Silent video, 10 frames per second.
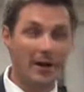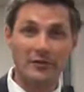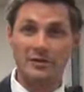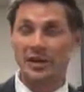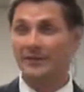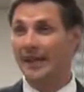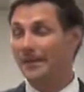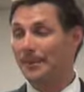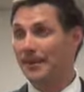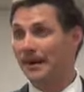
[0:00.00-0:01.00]
all of a sudden
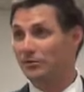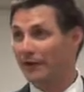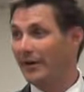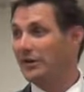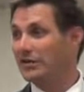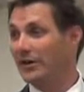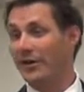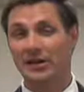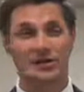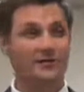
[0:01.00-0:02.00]
that becomes very
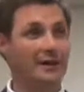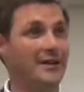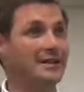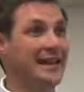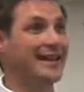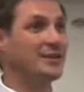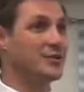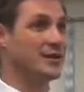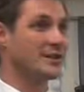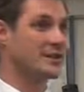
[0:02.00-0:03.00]
serious and very
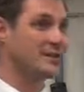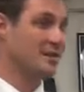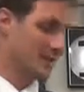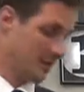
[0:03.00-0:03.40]
dangerous.